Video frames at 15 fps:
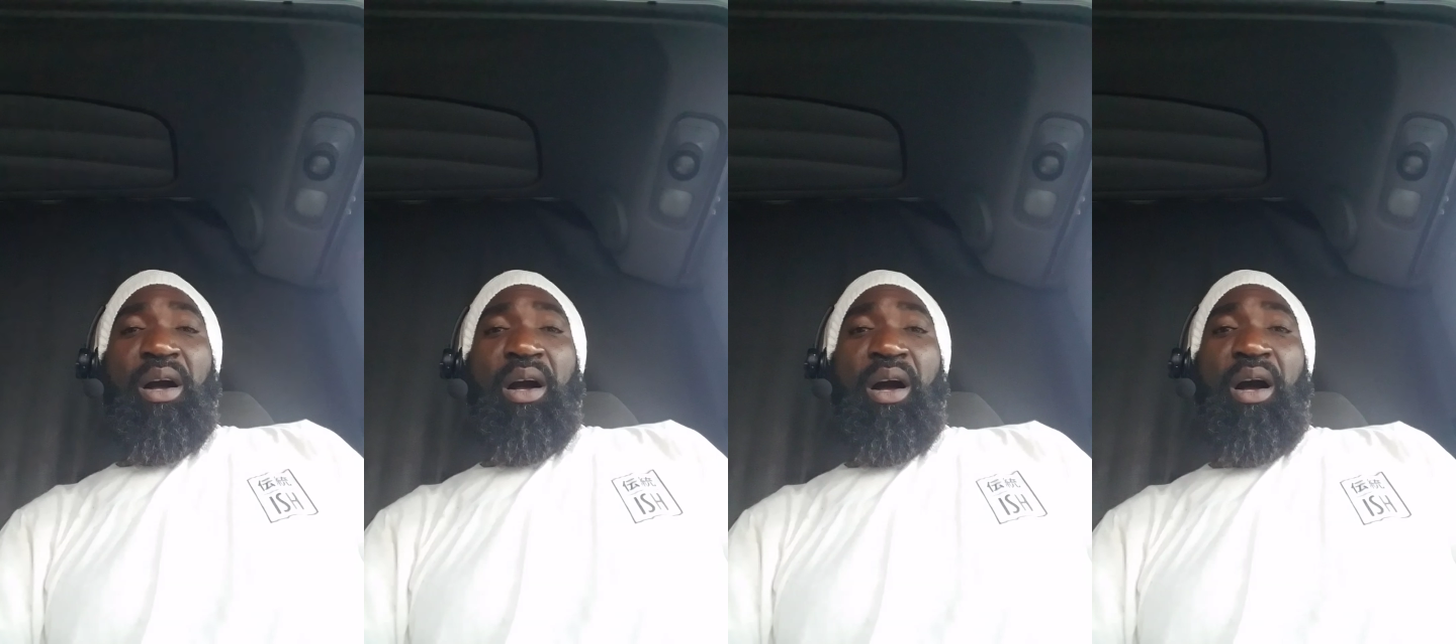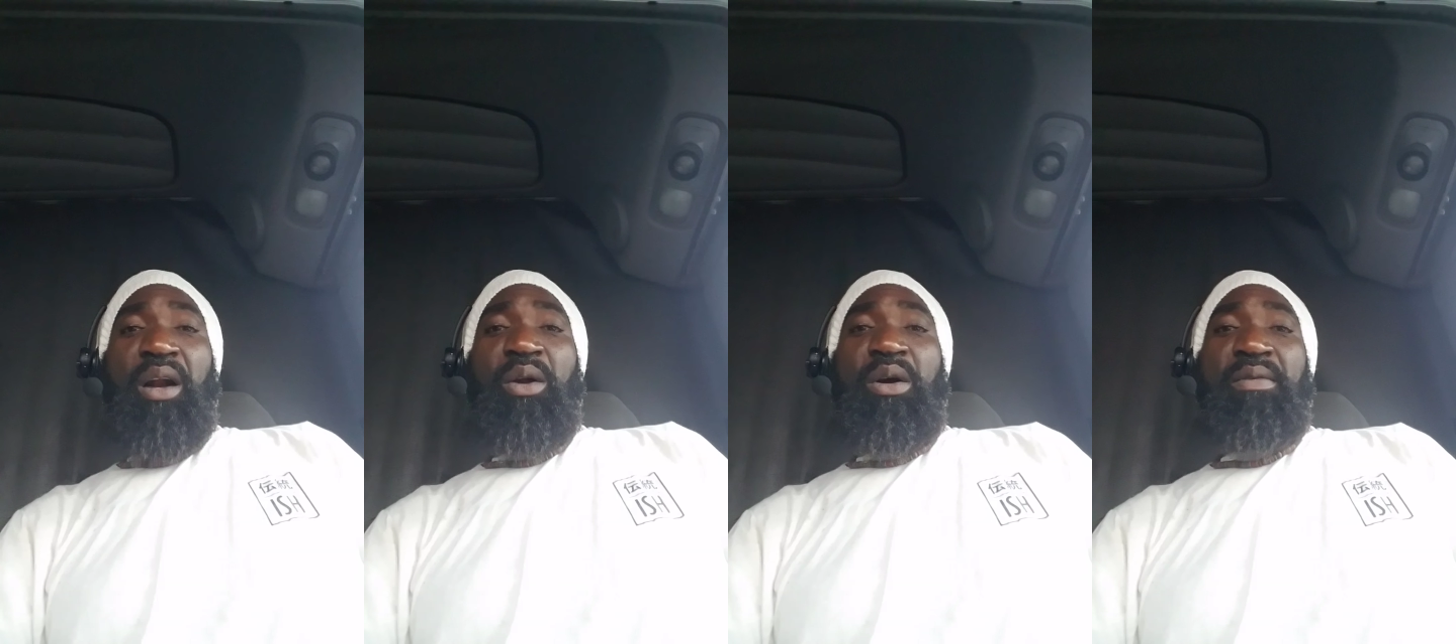
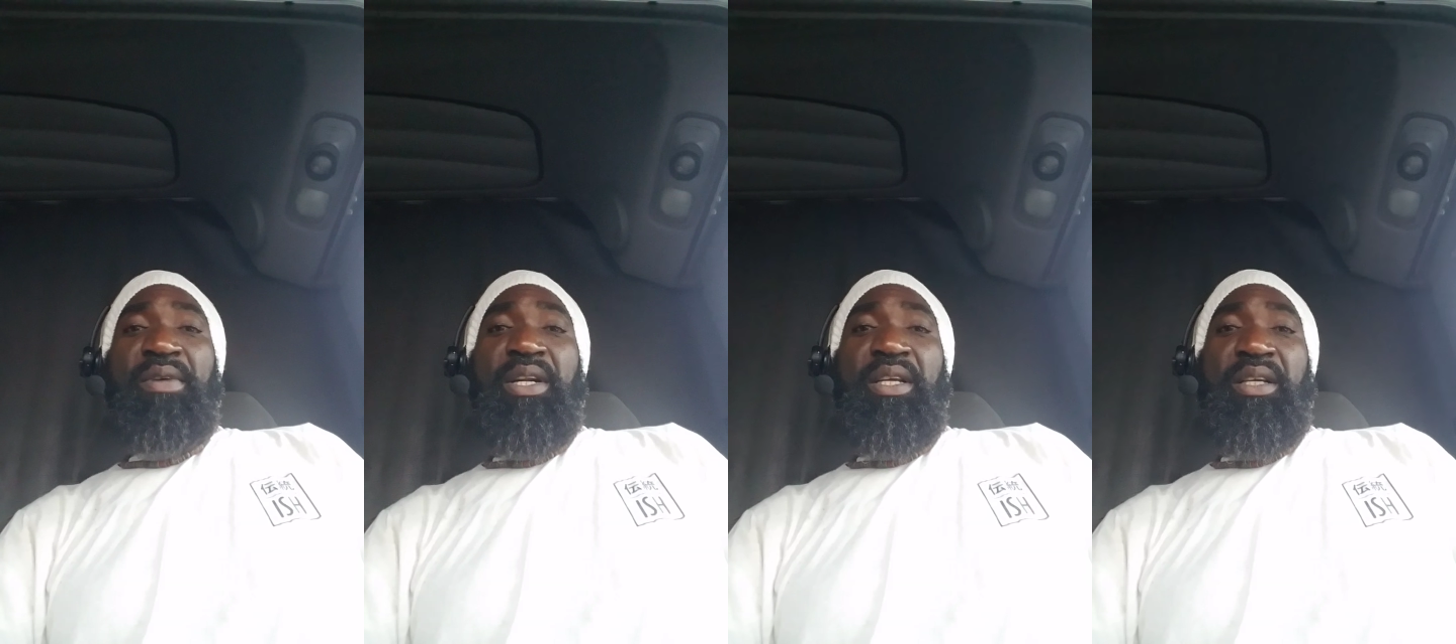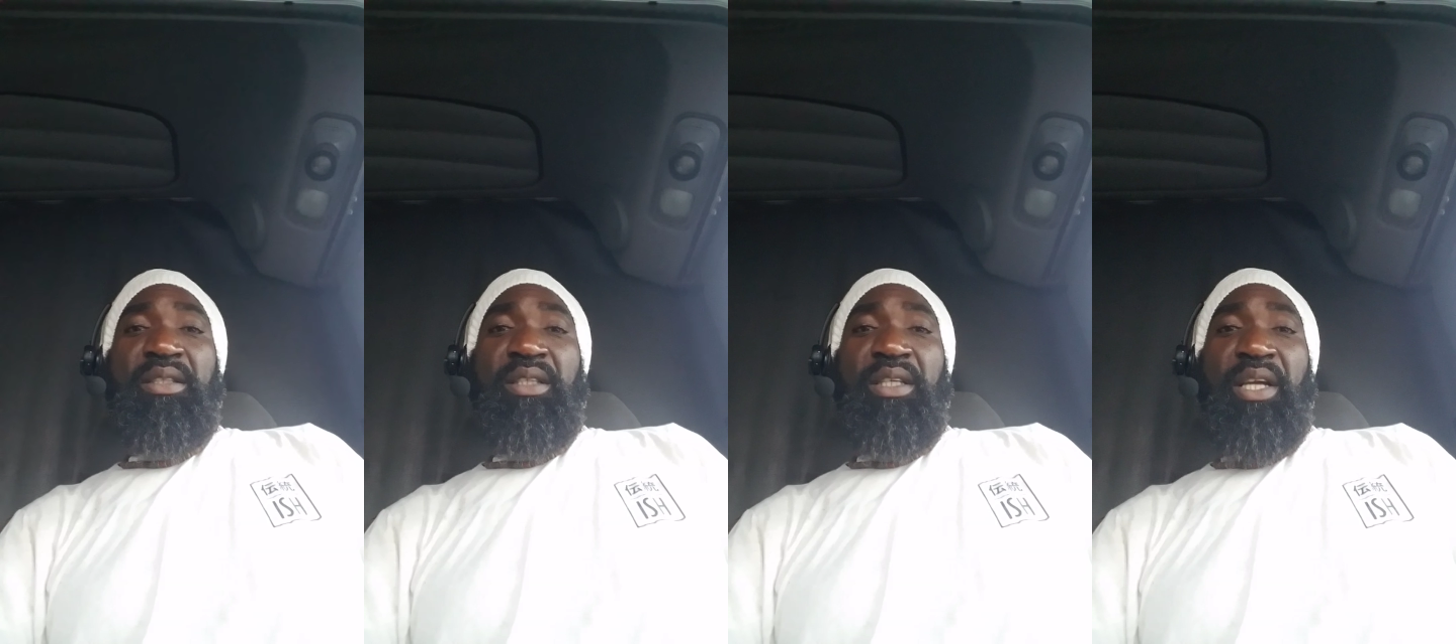all over
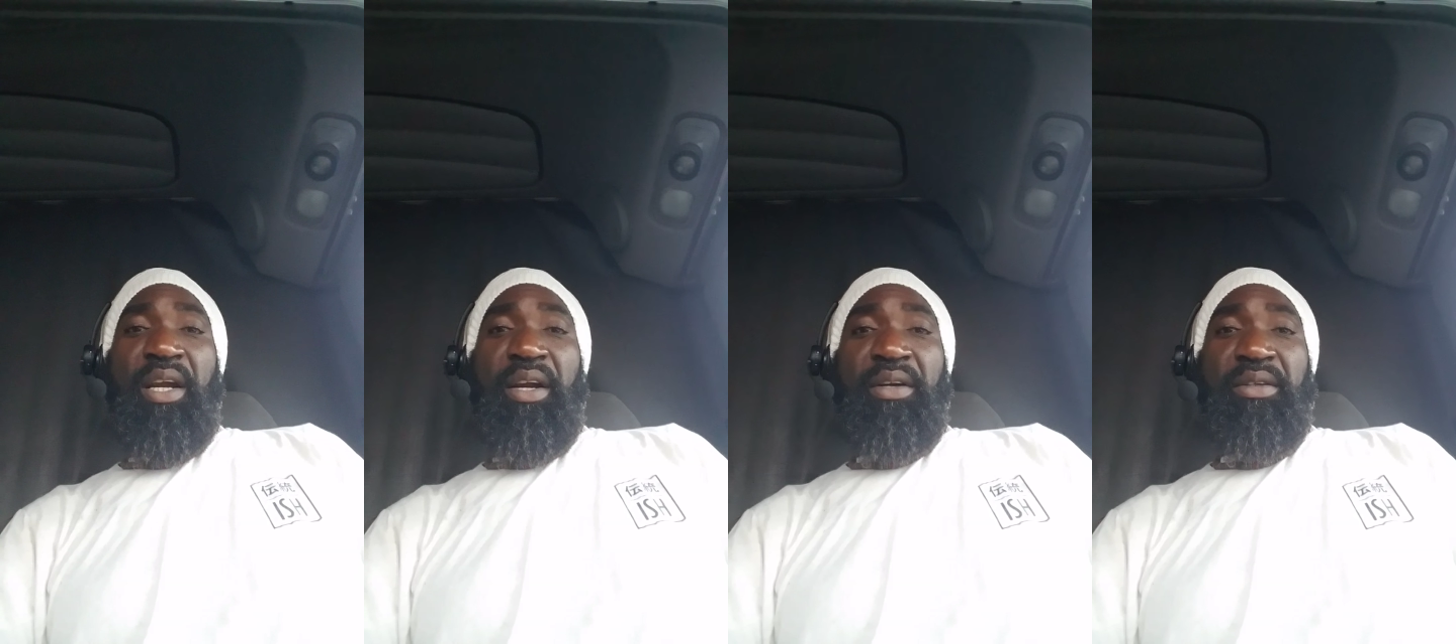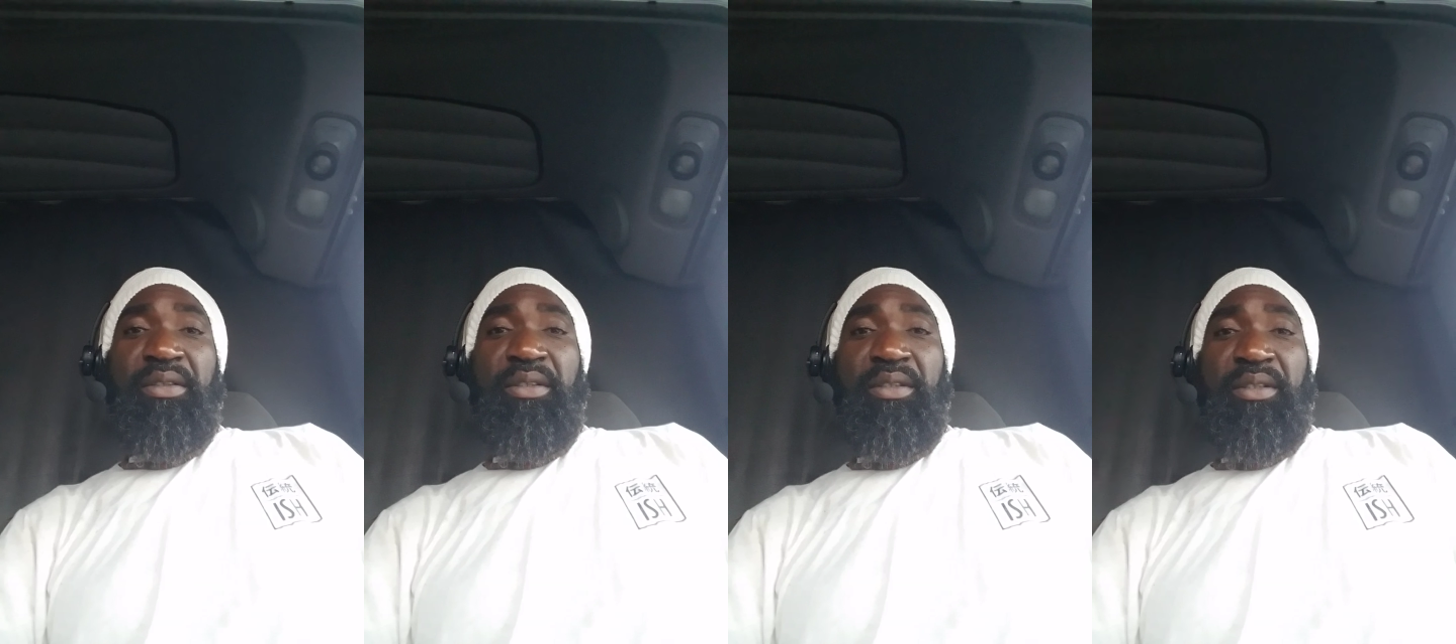these
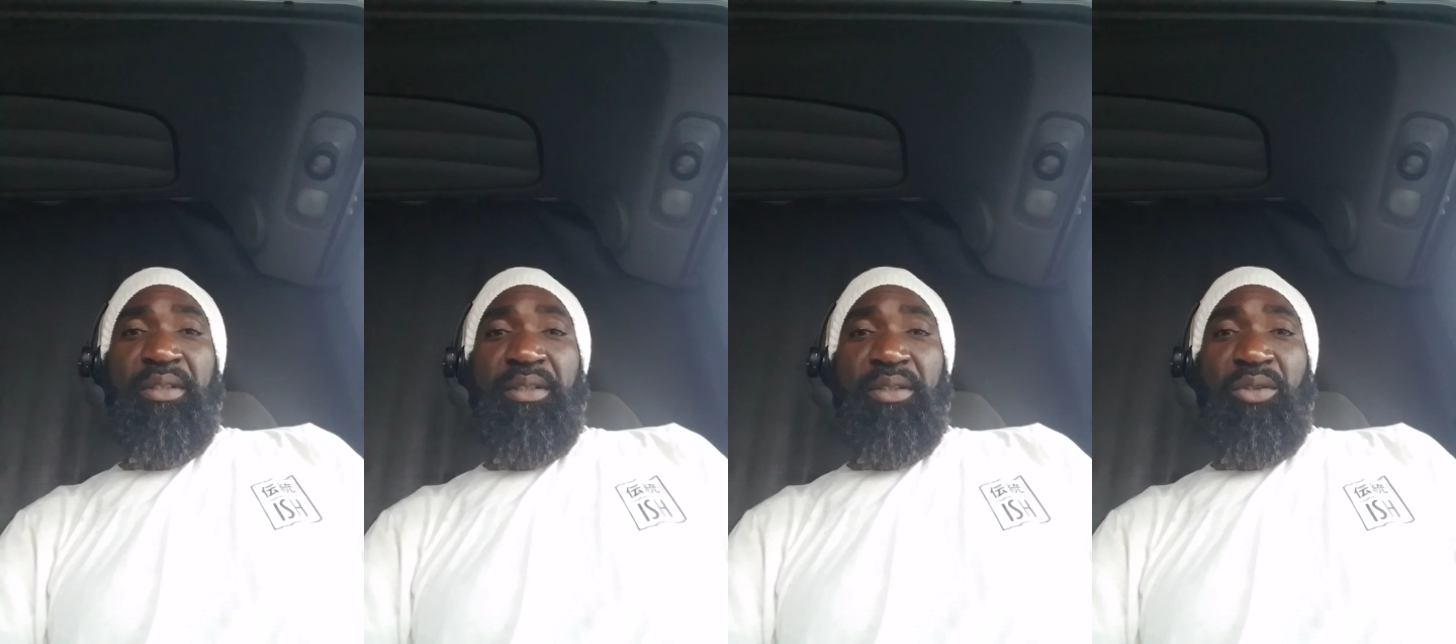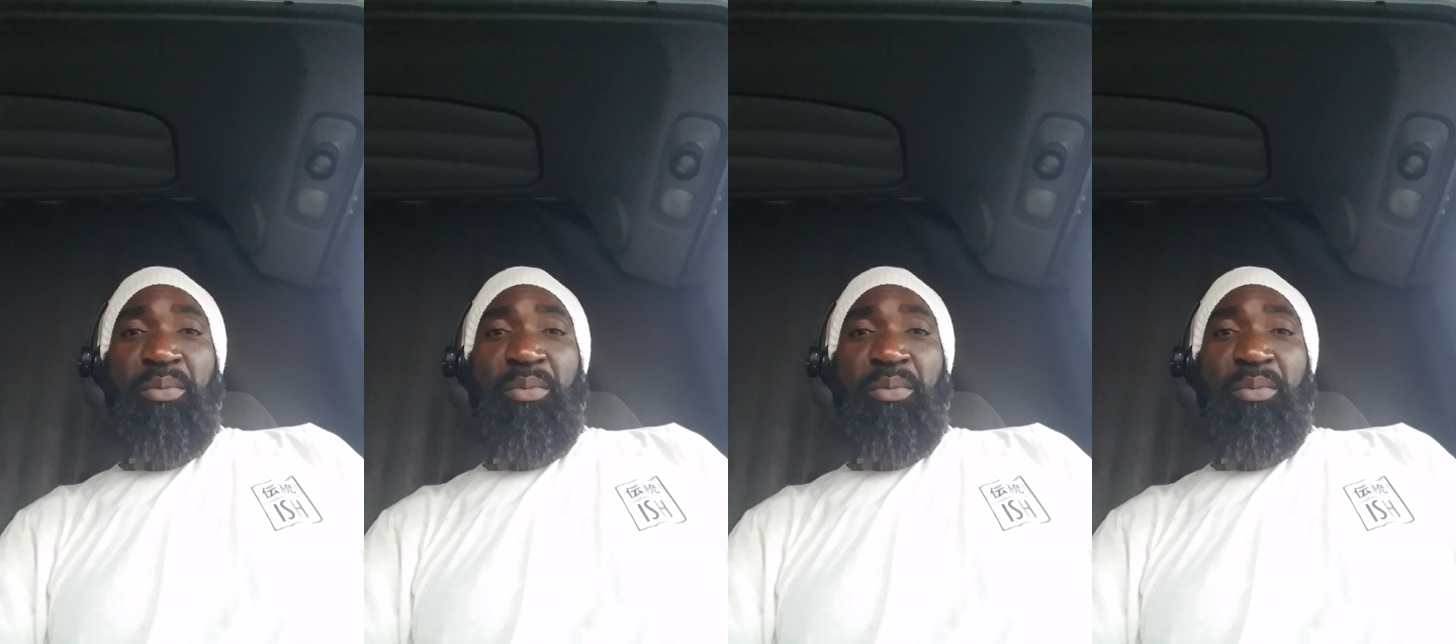years to